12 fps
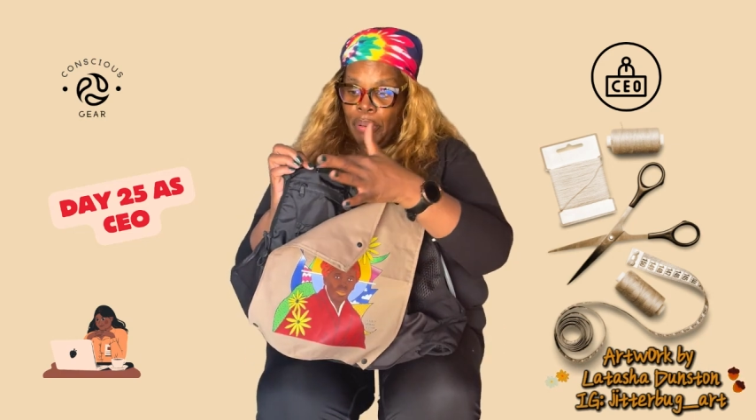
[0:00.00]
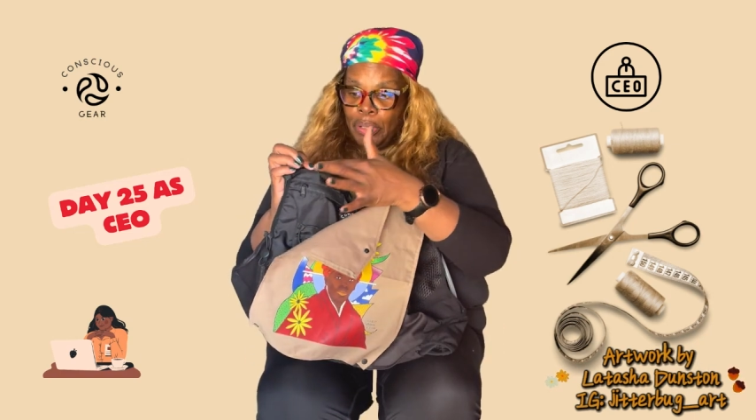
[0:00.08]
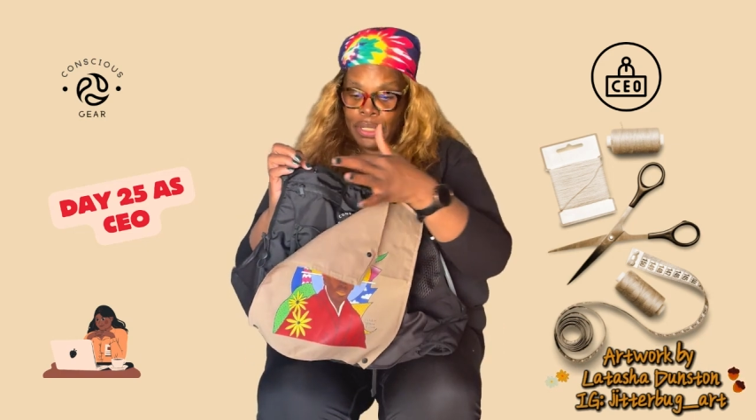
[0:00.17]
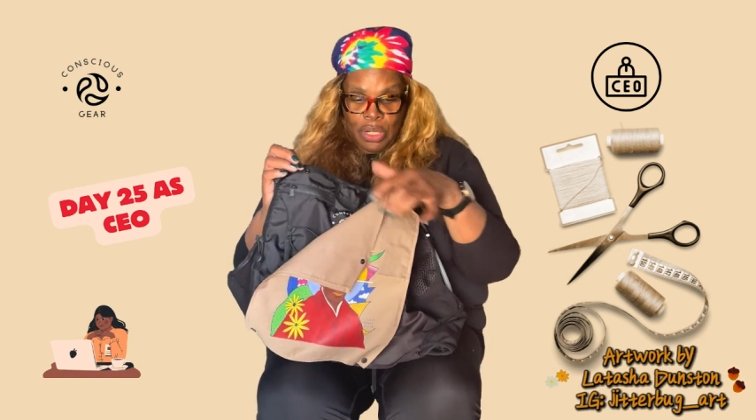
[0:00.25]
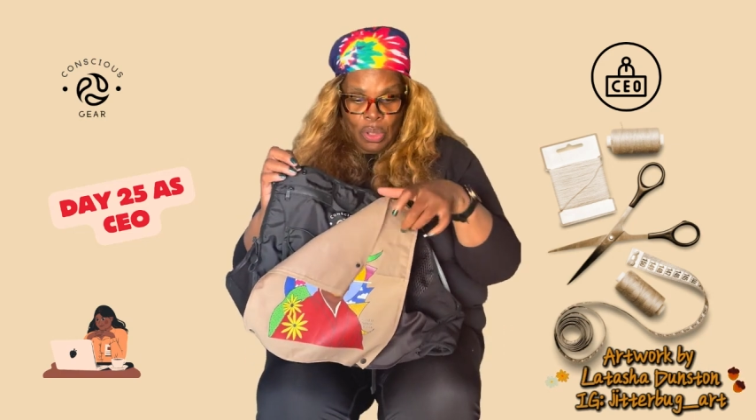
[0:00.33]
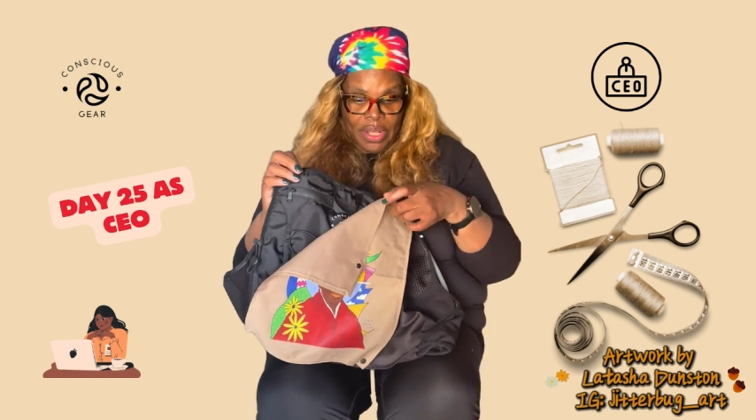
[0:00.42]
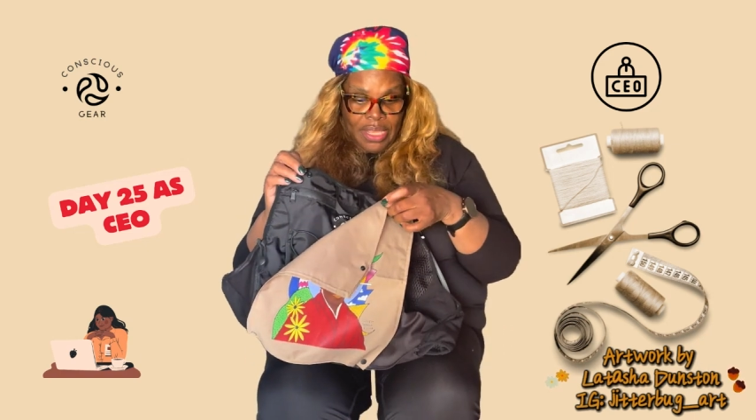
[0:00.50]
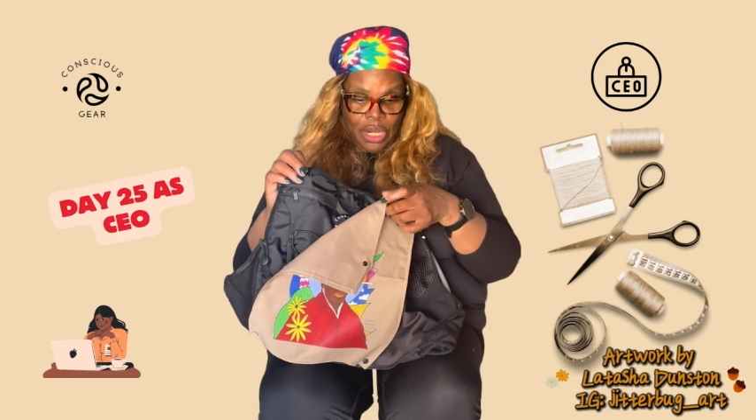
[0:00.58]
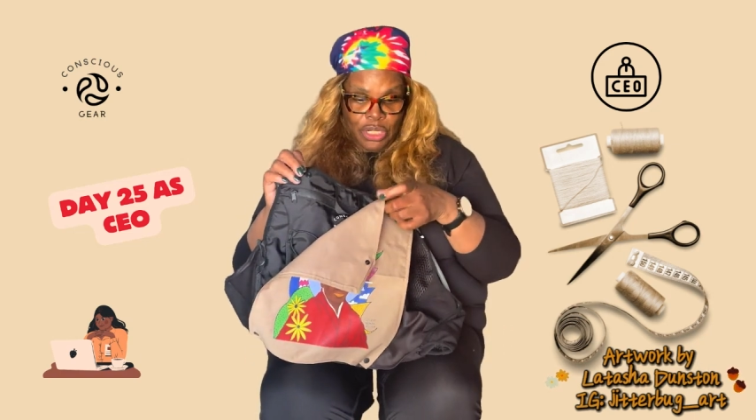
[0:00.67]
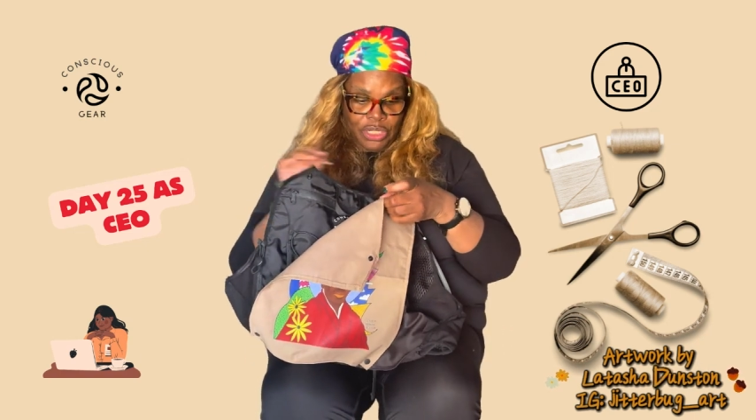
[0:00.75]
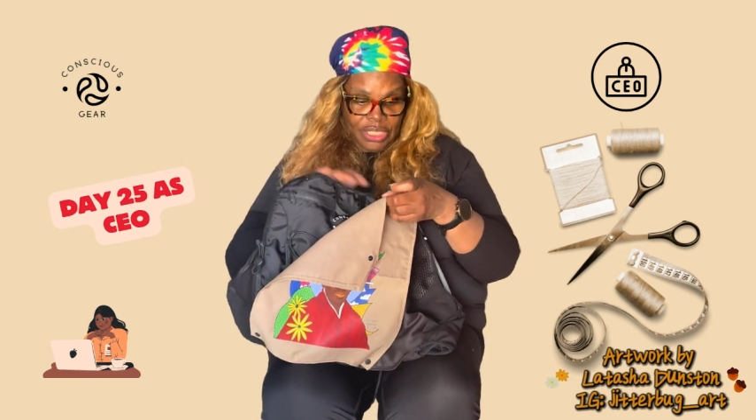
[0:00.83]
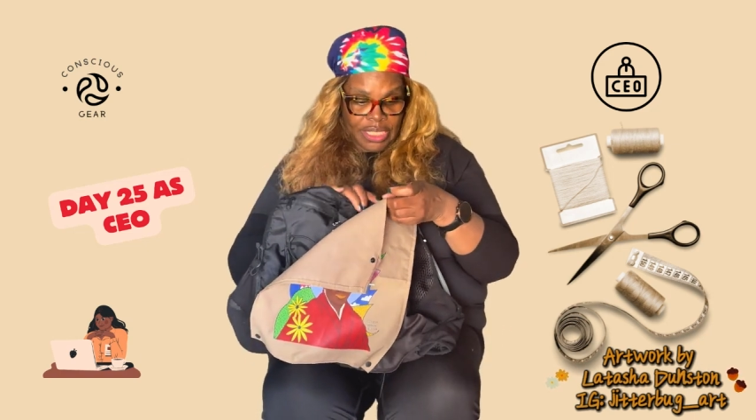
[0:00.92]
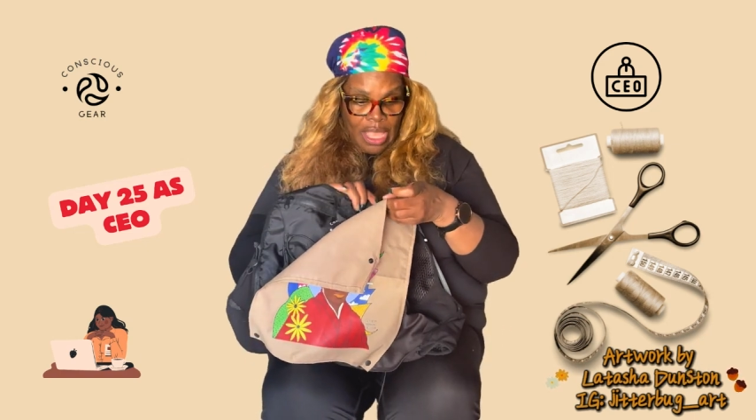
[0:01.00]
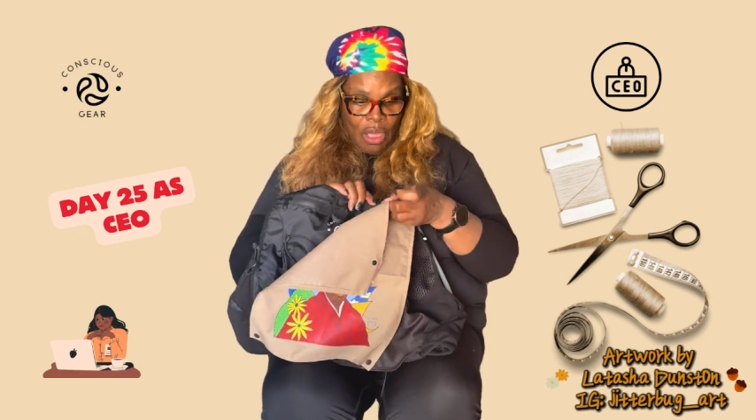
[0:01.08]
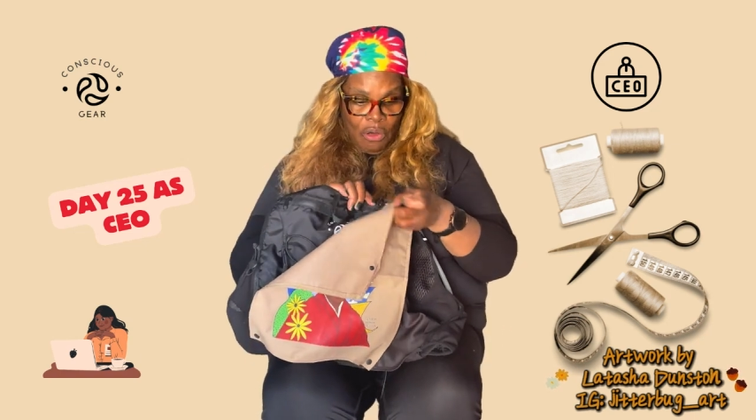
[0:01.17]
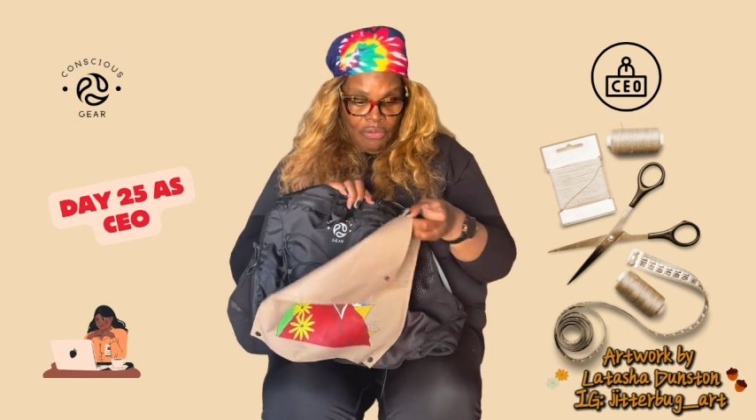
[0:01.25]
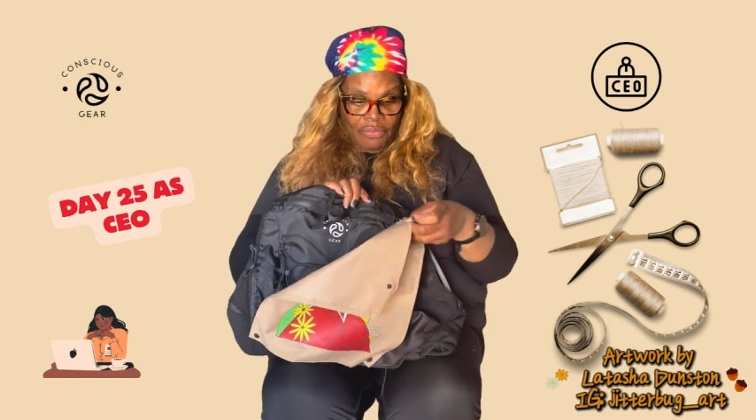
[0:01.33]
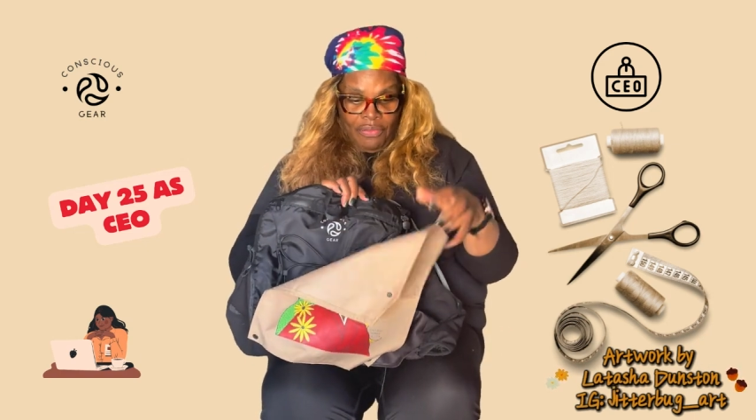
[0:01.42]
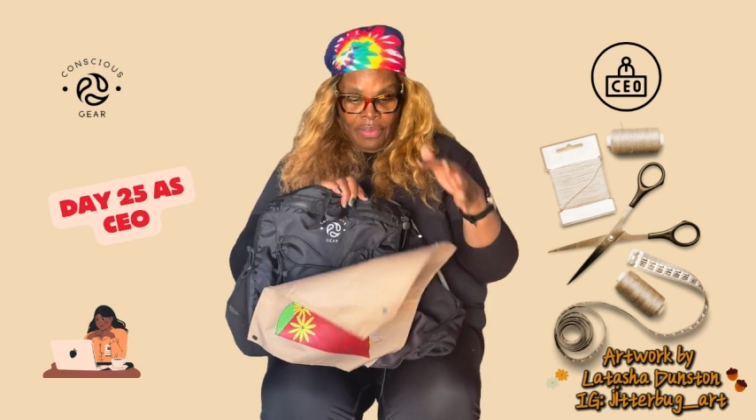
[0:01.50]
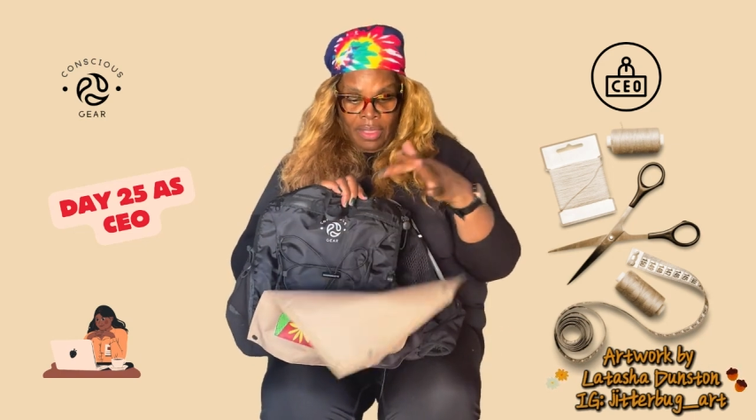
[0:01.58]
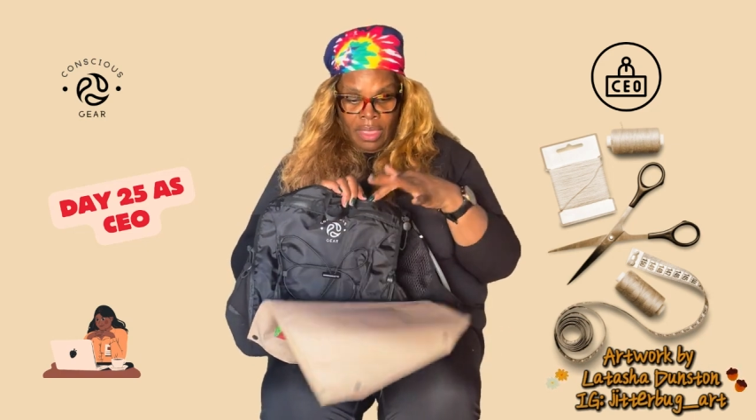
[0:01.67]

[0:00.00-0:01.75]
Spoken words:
put it on there yourself.